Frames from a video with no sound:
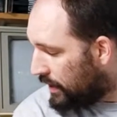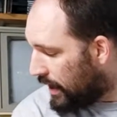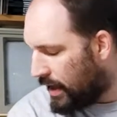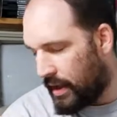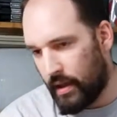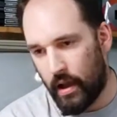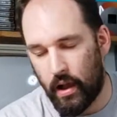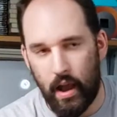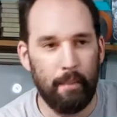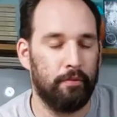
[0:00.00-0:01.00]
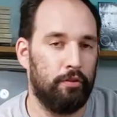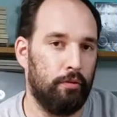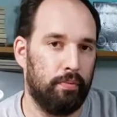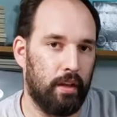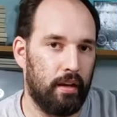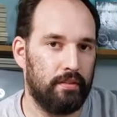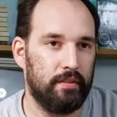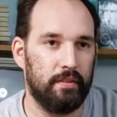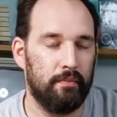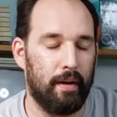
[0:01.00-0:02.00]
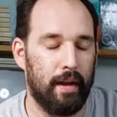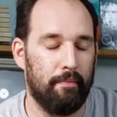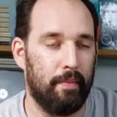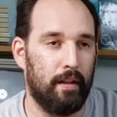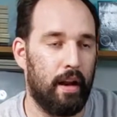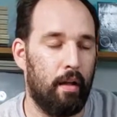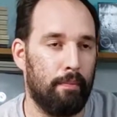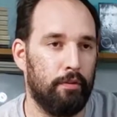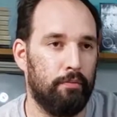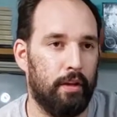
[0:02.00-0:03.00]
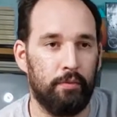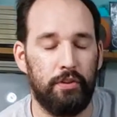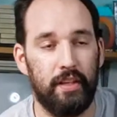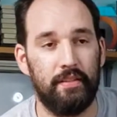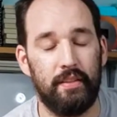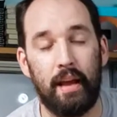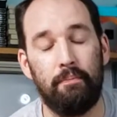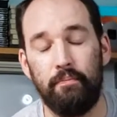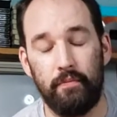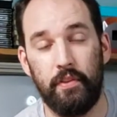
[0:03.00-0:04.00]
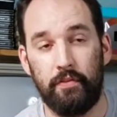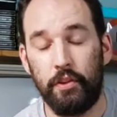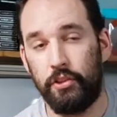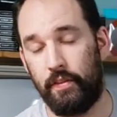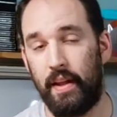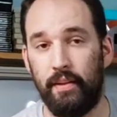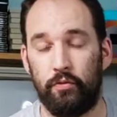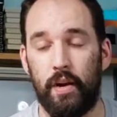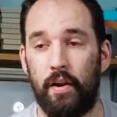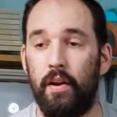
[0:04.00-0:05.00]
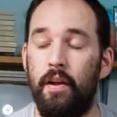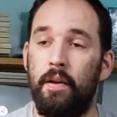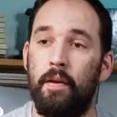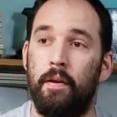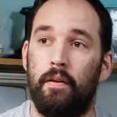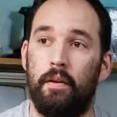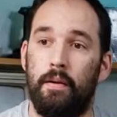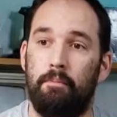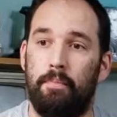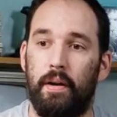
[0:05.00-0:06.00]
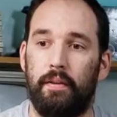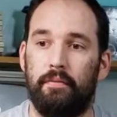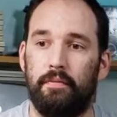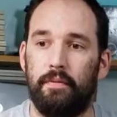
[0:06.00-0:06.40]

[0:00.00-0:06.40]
a Apple II Plus, my Bell & Howell Apple II Plus, which yes, the version of that is rare, but